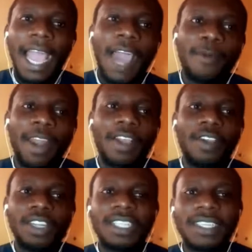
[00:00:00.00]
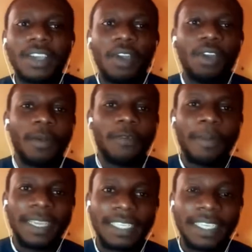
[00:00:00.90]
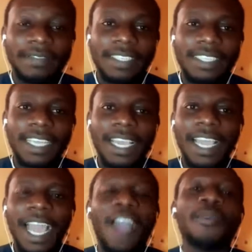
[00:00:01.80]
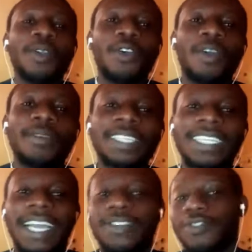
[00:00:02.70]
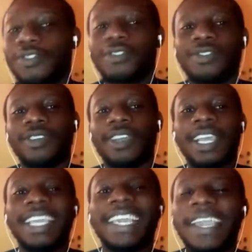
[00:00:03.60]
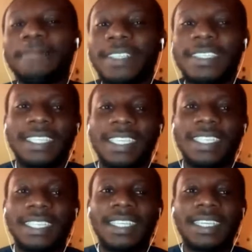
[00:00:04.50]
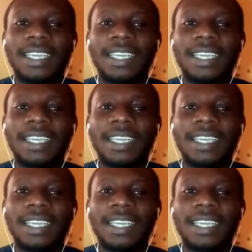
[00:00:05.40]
and when I got the call up for my service here, I'll be coming down to Kebbi State.